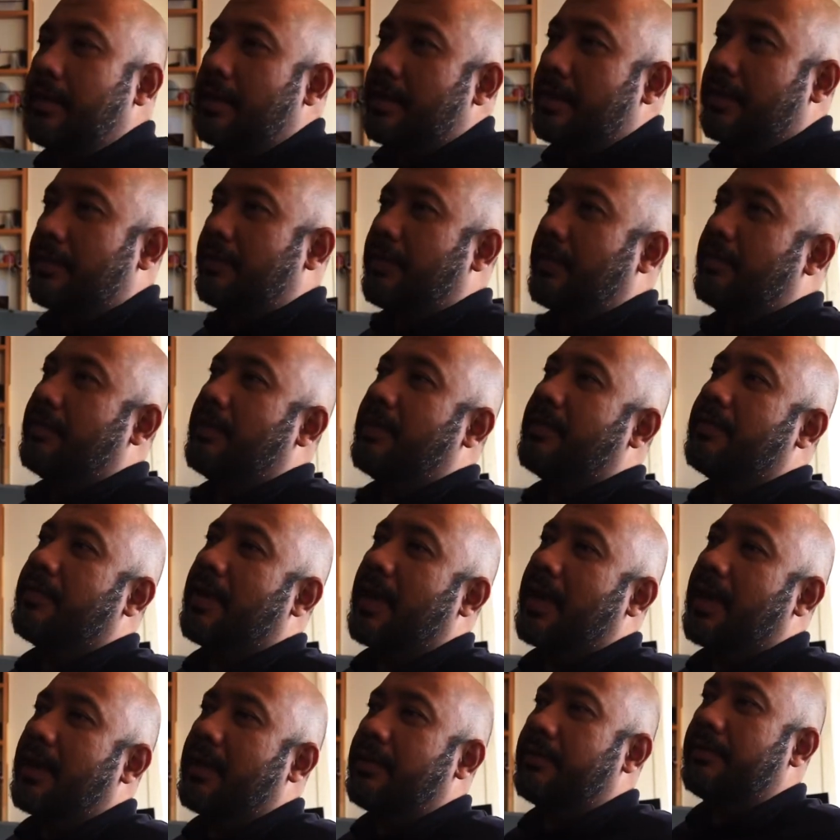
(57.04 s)
these
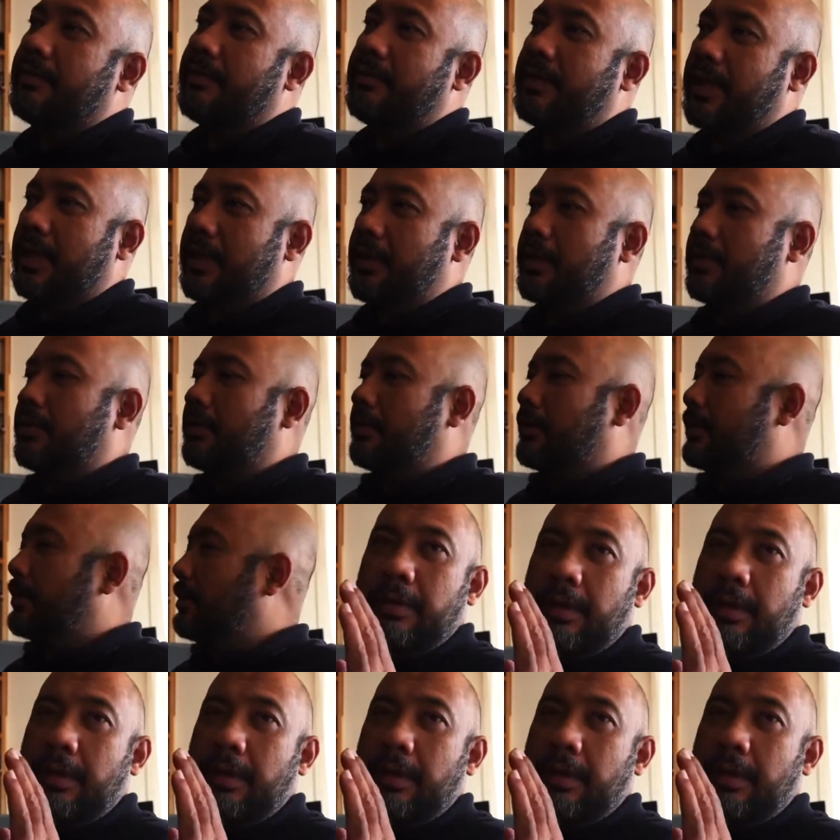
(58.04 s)
55 videos.